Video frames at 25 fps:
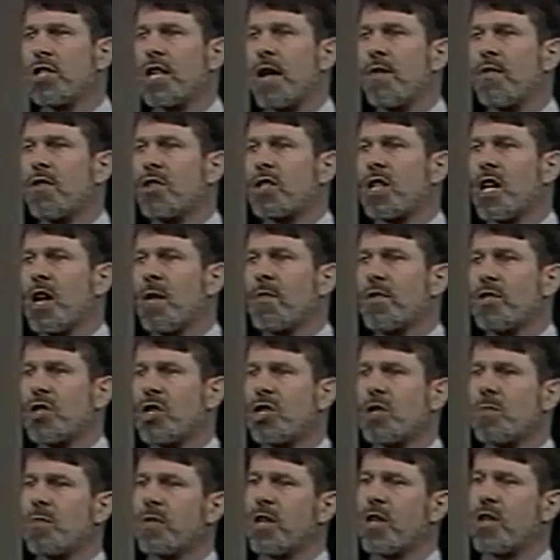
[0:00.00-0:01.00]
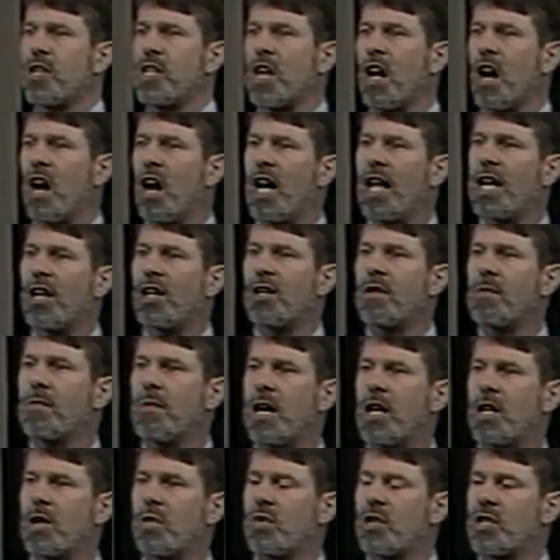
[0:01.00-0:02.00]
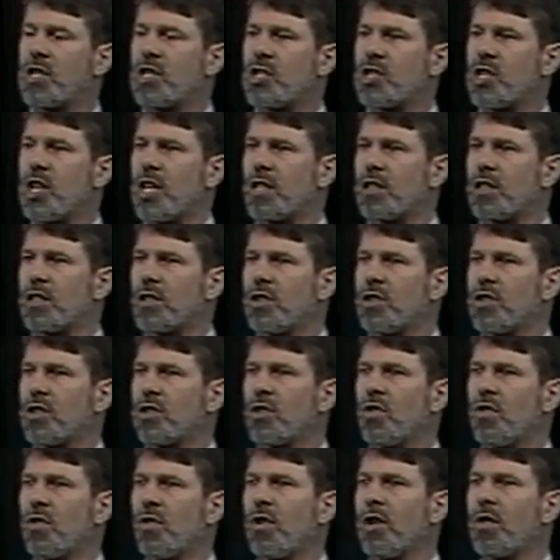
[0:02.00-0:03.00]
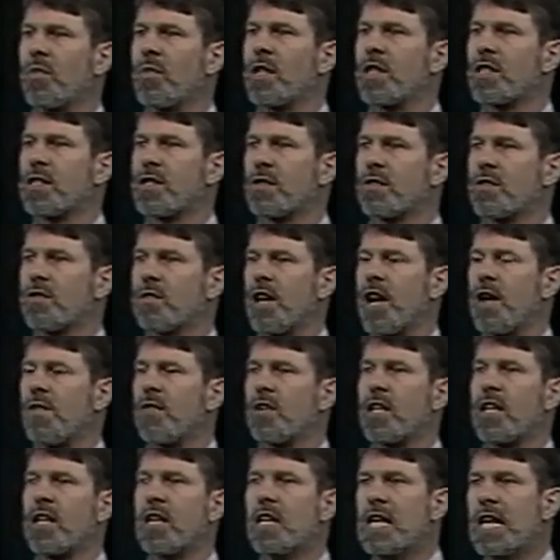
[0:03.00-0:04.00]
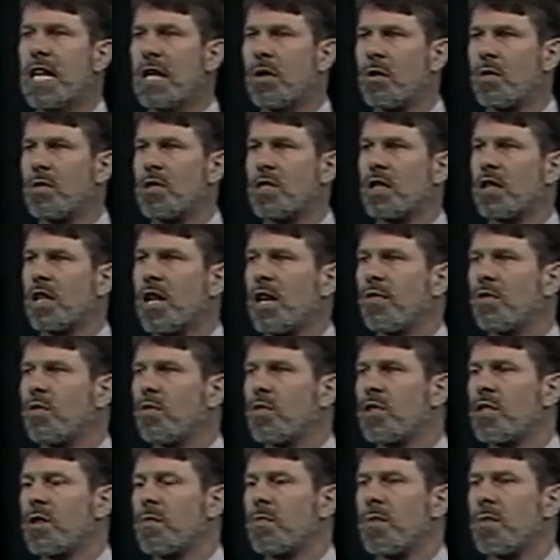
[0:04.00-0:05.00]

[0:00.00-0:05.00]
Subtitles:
average composition, but then the iron metal was sucked to the core because of gravity. What was left was a